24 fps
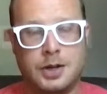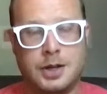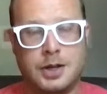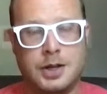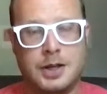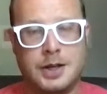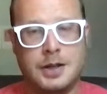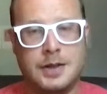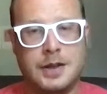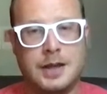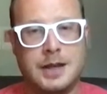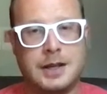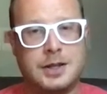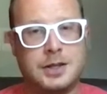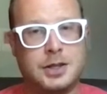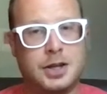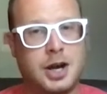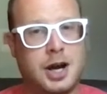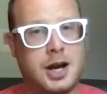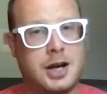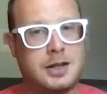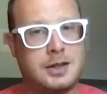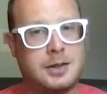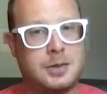that
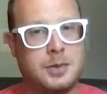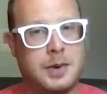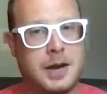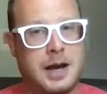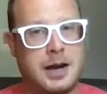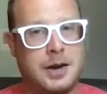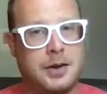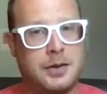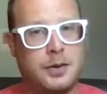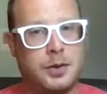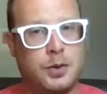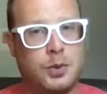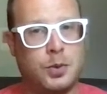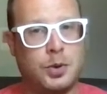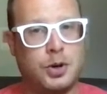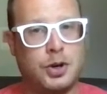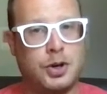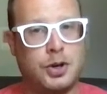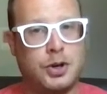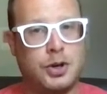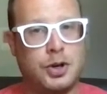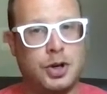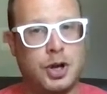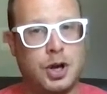talks about the
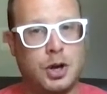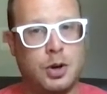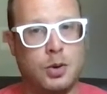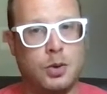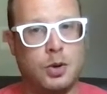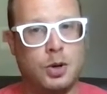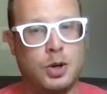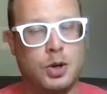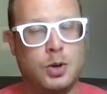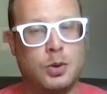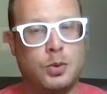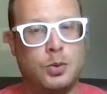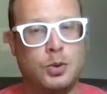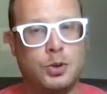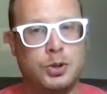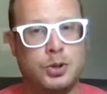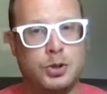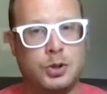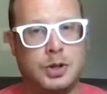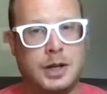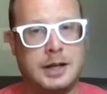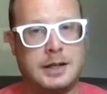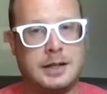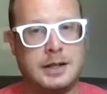word no. Would you
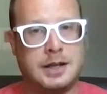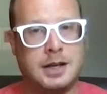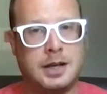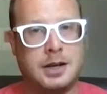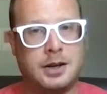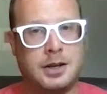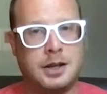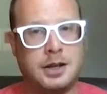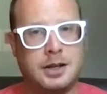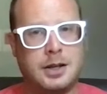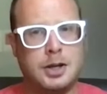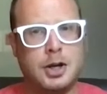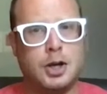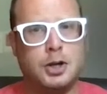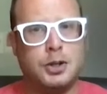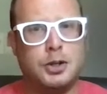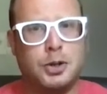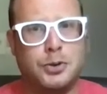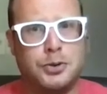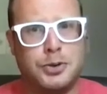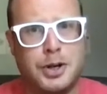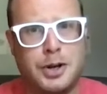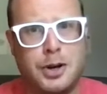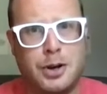like to hear it?
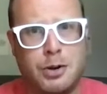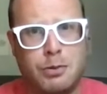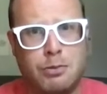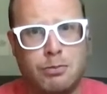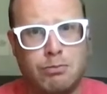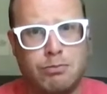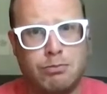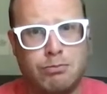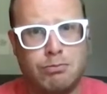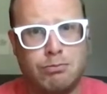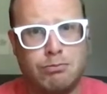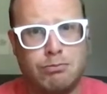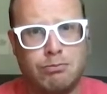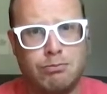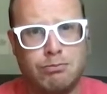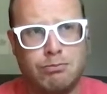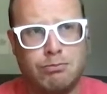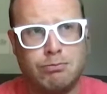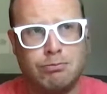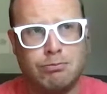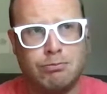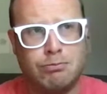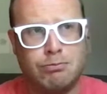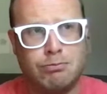Don't say no.
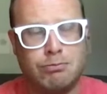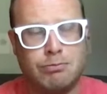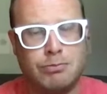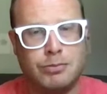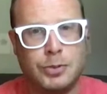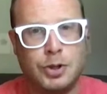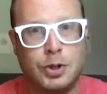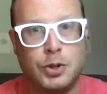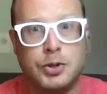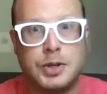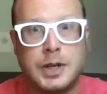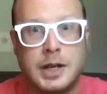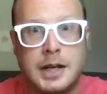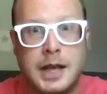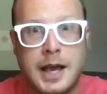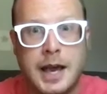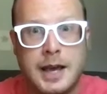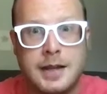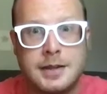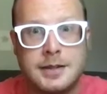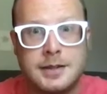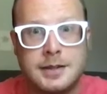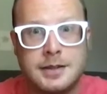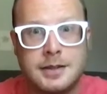You said
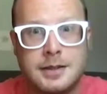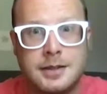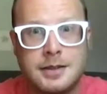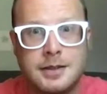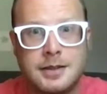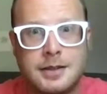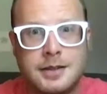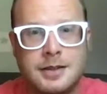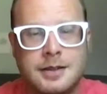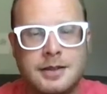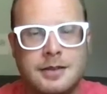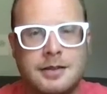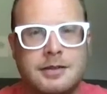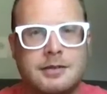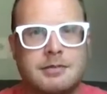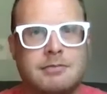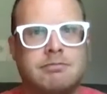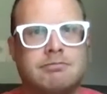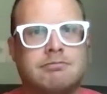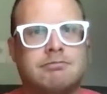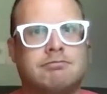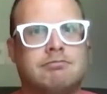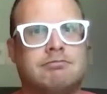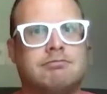yes?
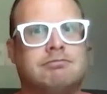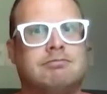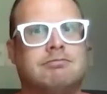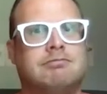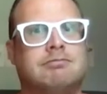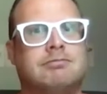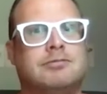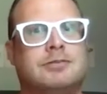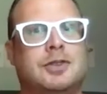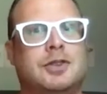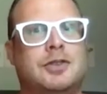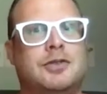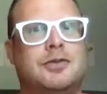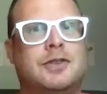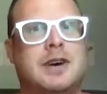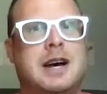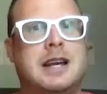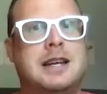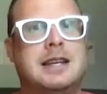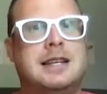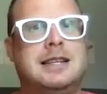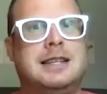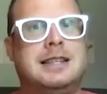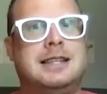
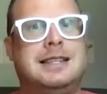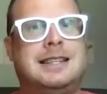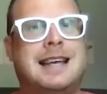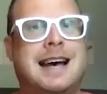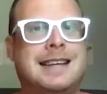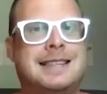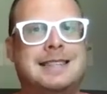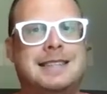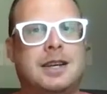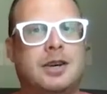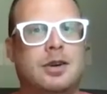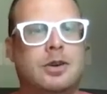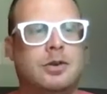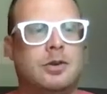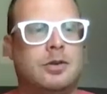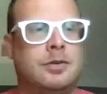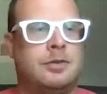Fantastico.